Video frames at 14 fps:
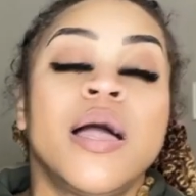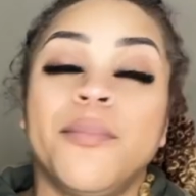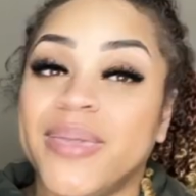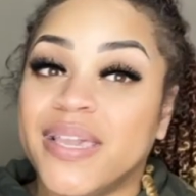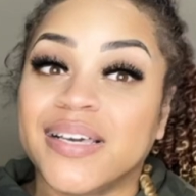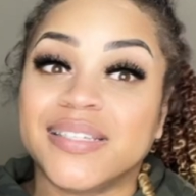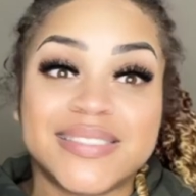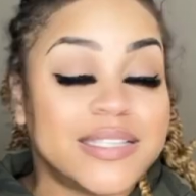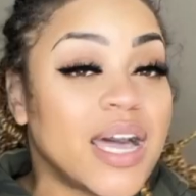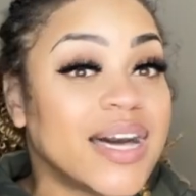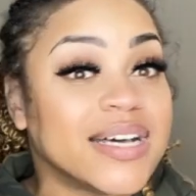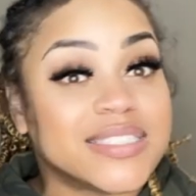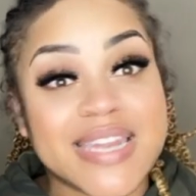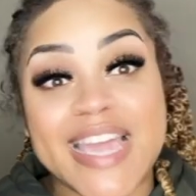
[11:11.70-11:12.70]
because
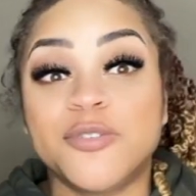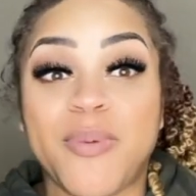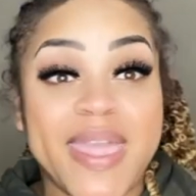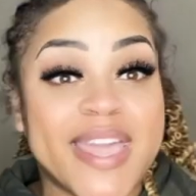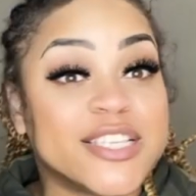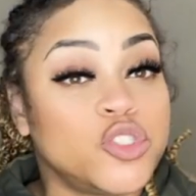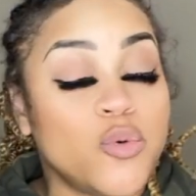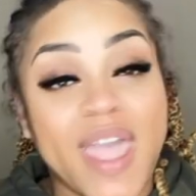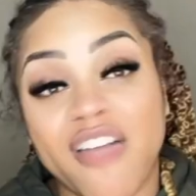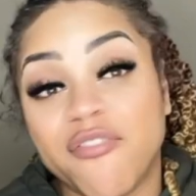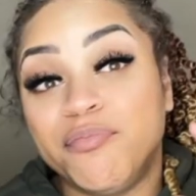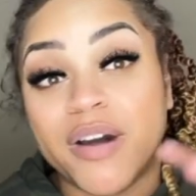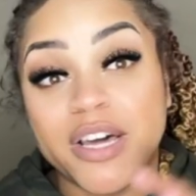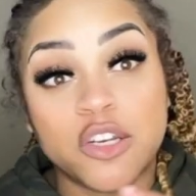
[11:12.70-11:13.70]
uh, Snatch Bans do
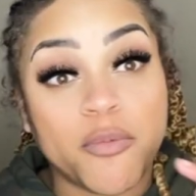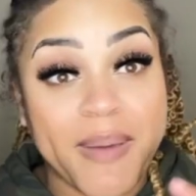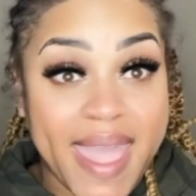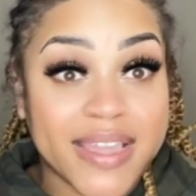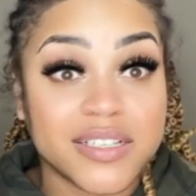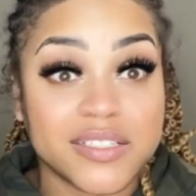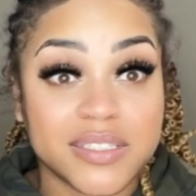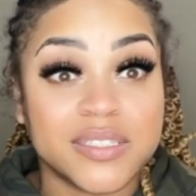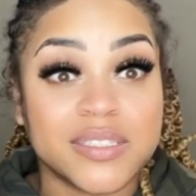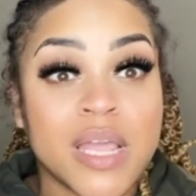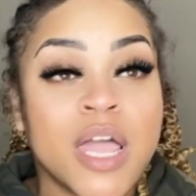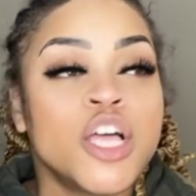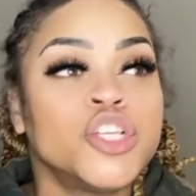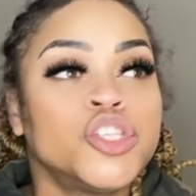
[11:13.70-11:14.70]
have bundle packages
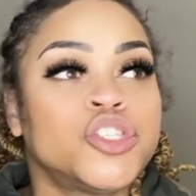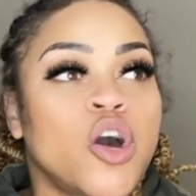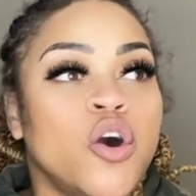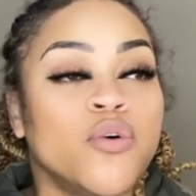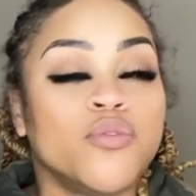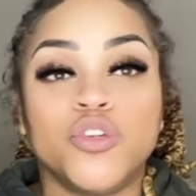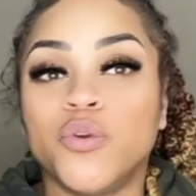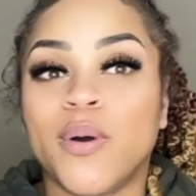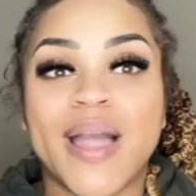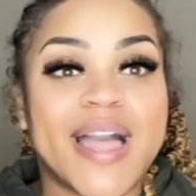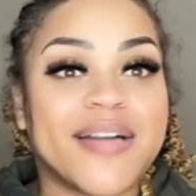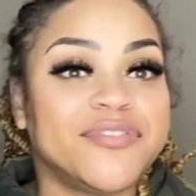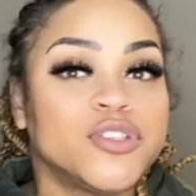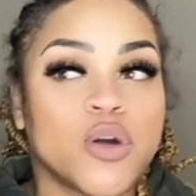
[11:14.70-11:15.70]
so you don't
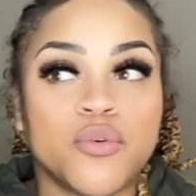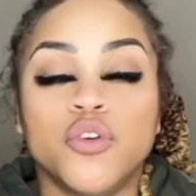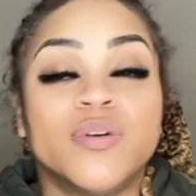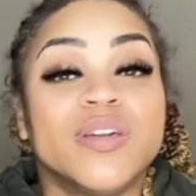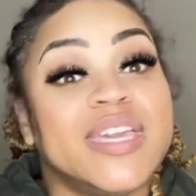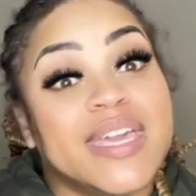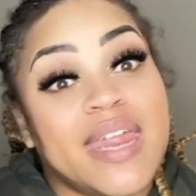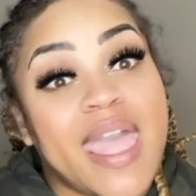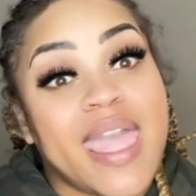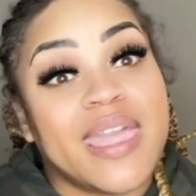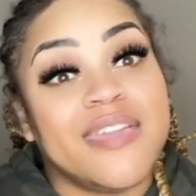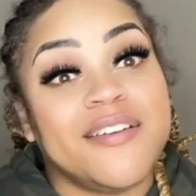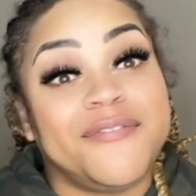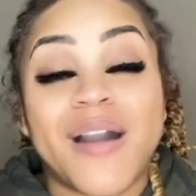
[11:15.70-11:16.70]
have so you can get
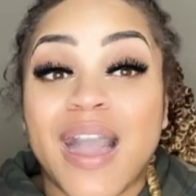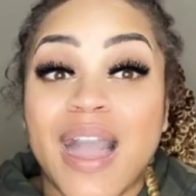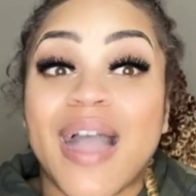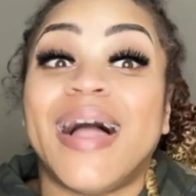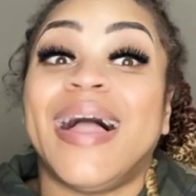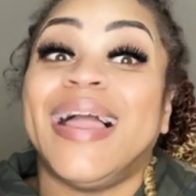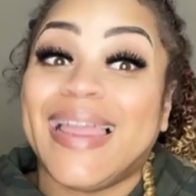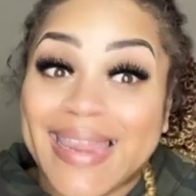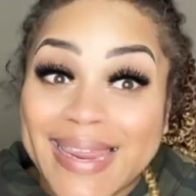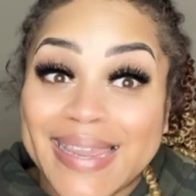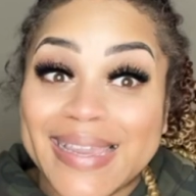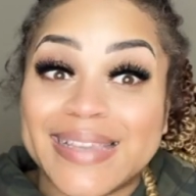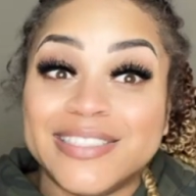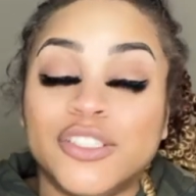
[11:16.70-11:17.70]
a faja
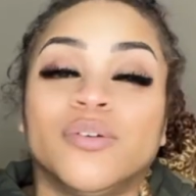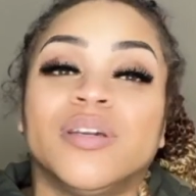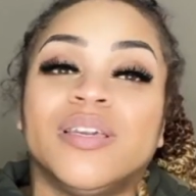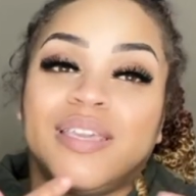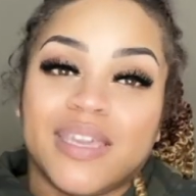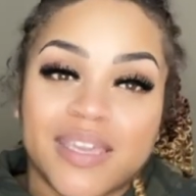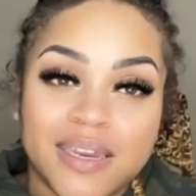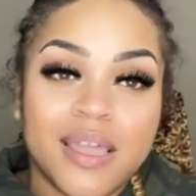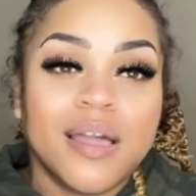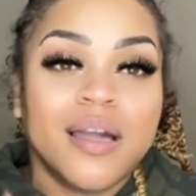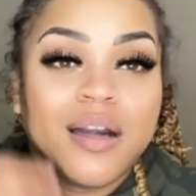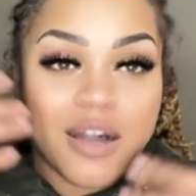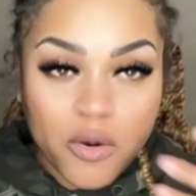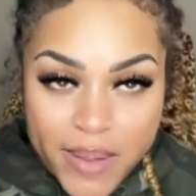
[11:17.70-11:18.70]
and you can get
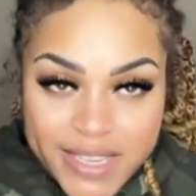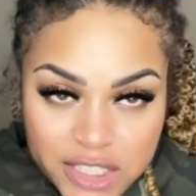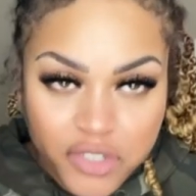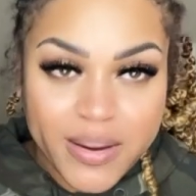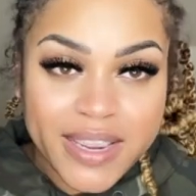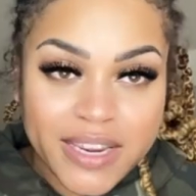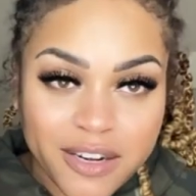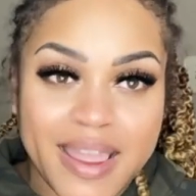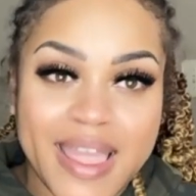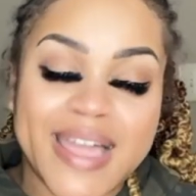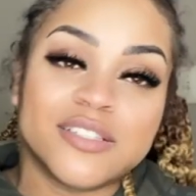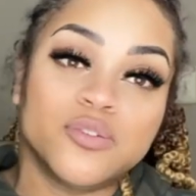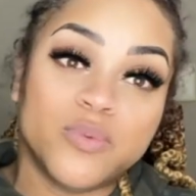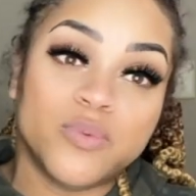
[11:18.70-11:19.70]
a waist trainer
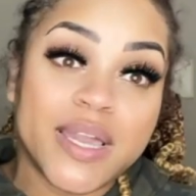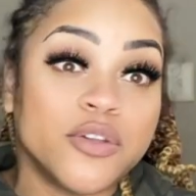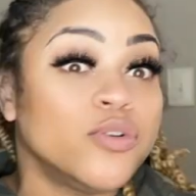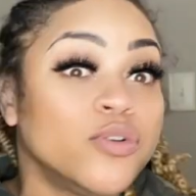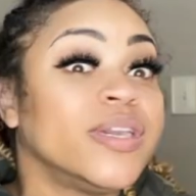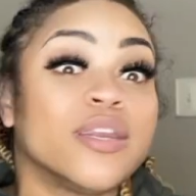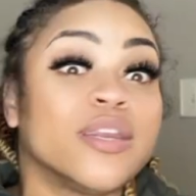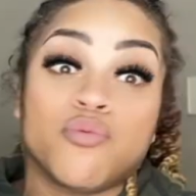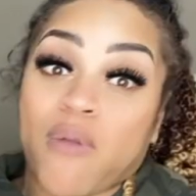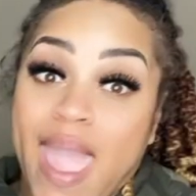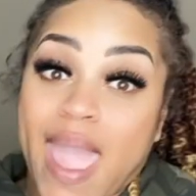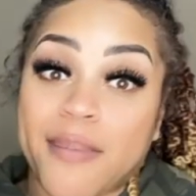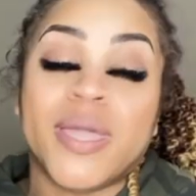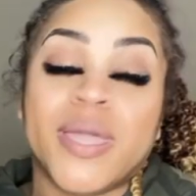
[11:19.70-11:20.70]
as well you can get a
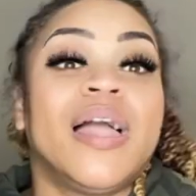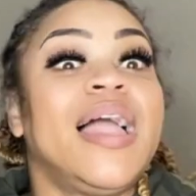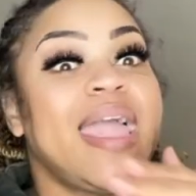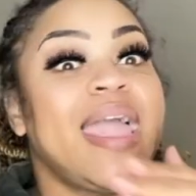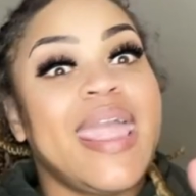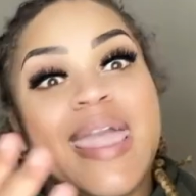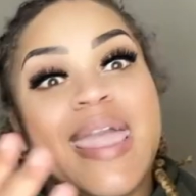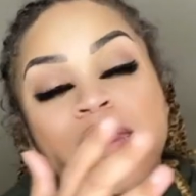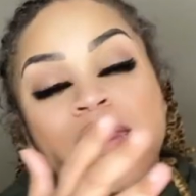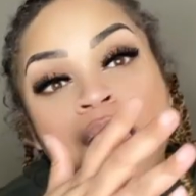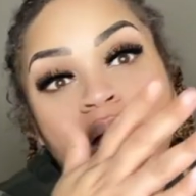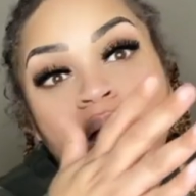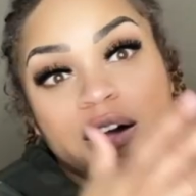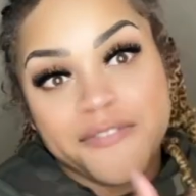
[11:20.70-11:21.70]
wrap and
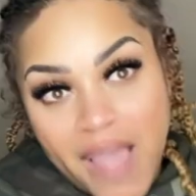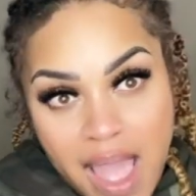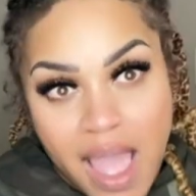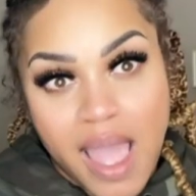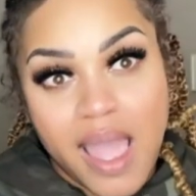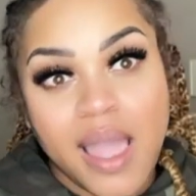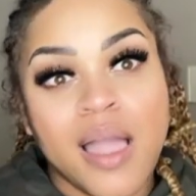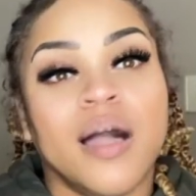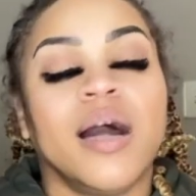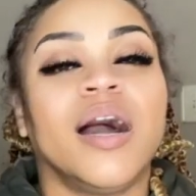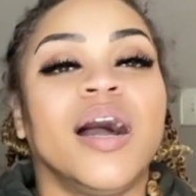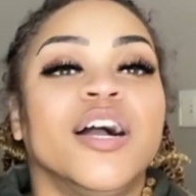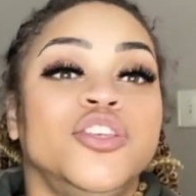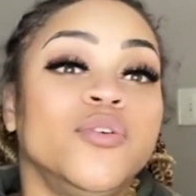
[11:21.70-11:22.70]
a faja
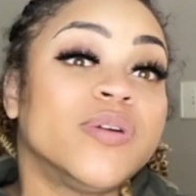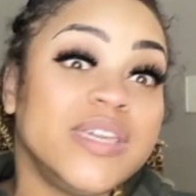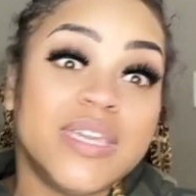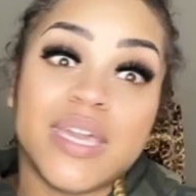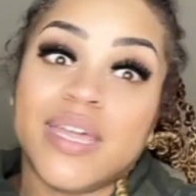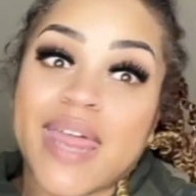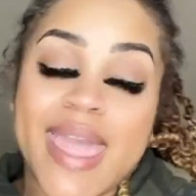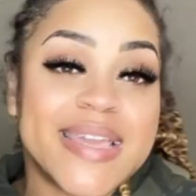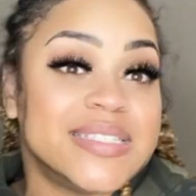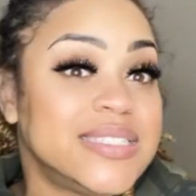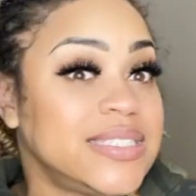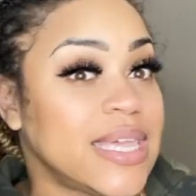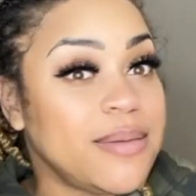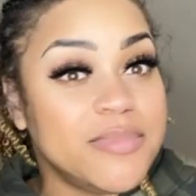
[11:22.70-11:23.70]
uh you can get a
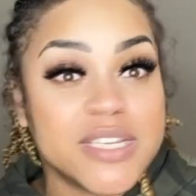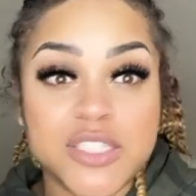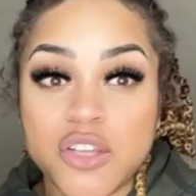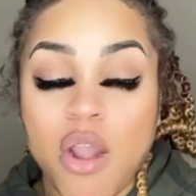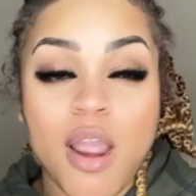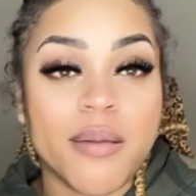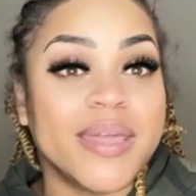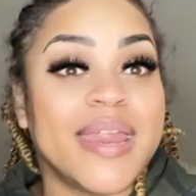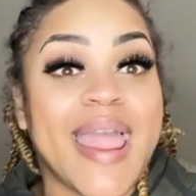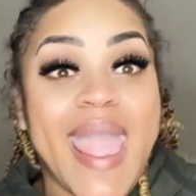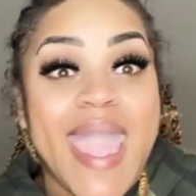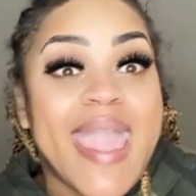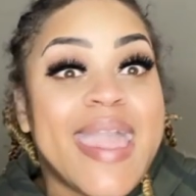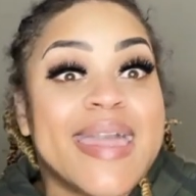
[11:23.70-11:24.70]
seamless garment
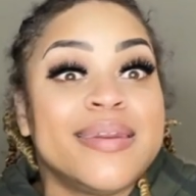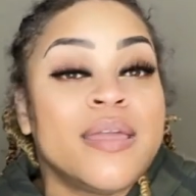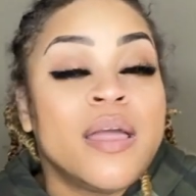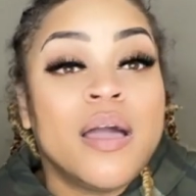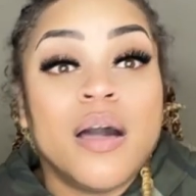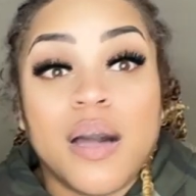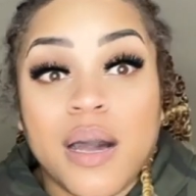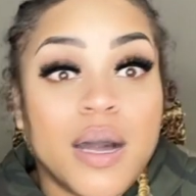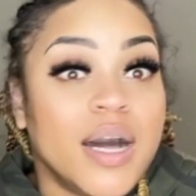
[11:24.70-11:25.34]
and a,